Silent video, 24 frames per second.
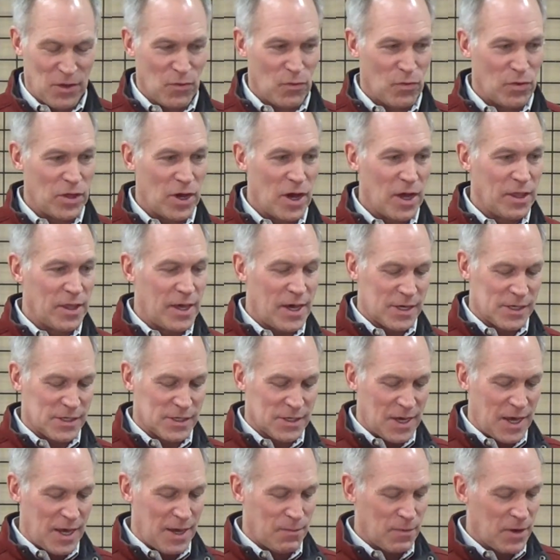with all the X
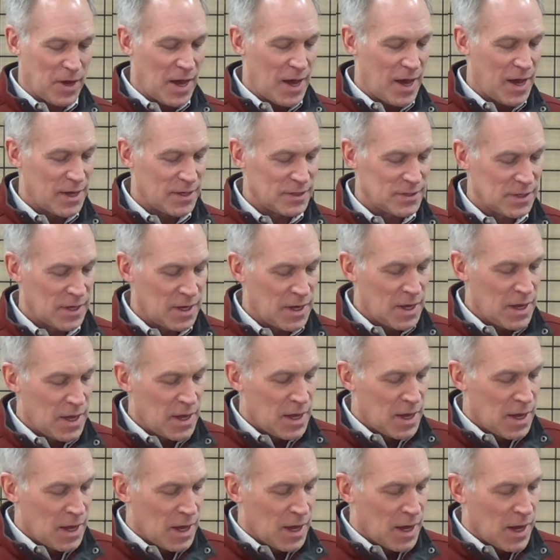Game guys.
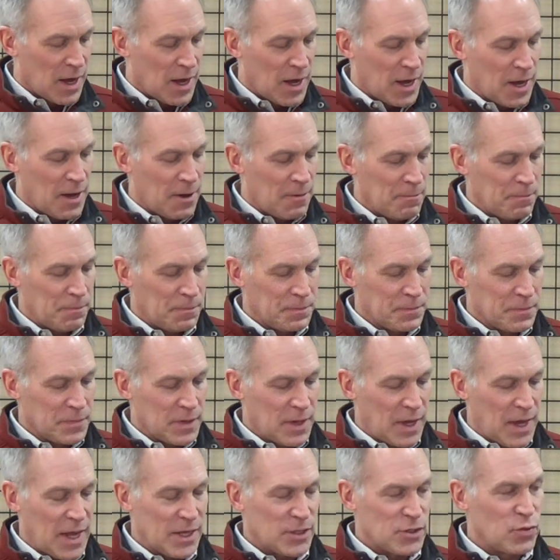
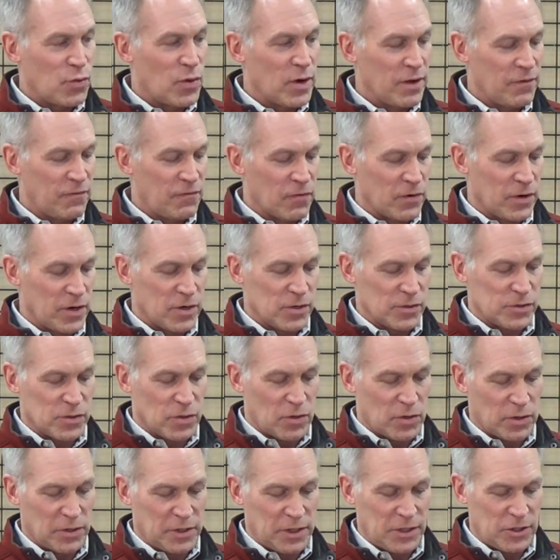At 24 years
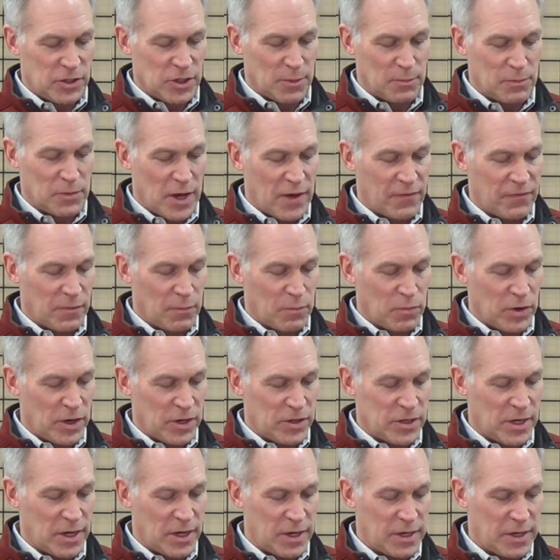old, he jumped off a
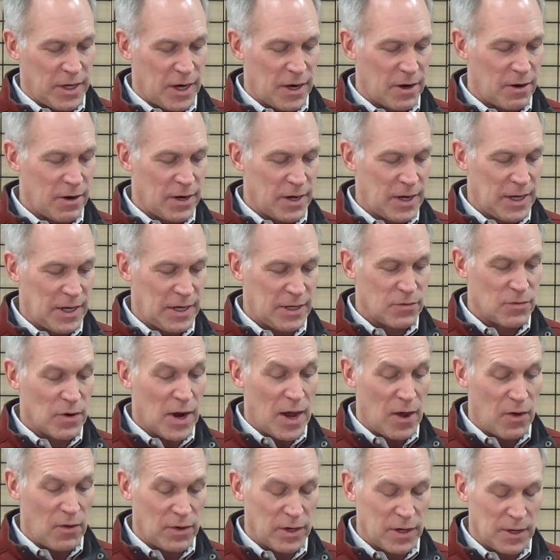bridge on a dare and he
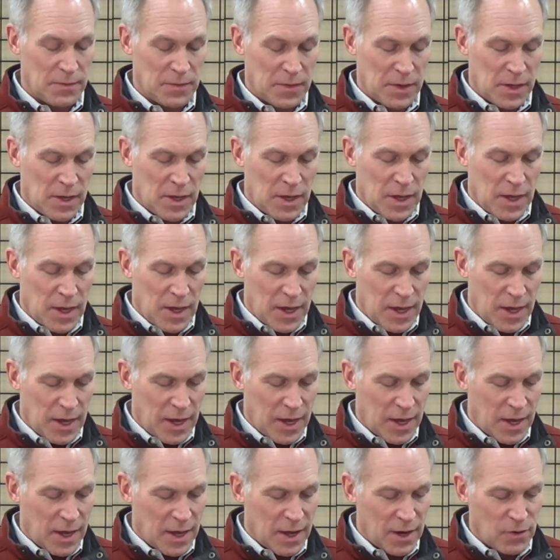drowned.
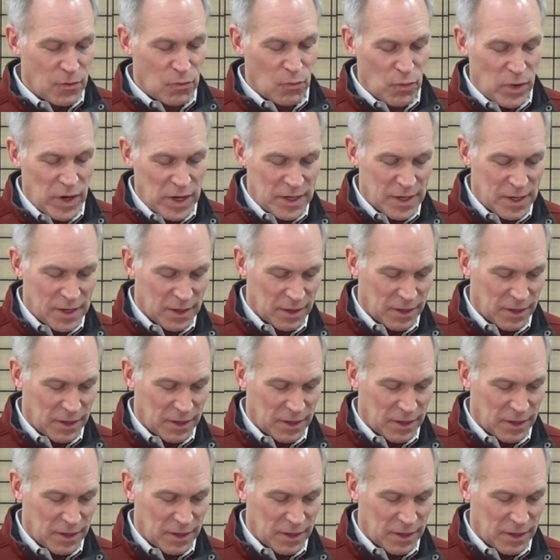And we did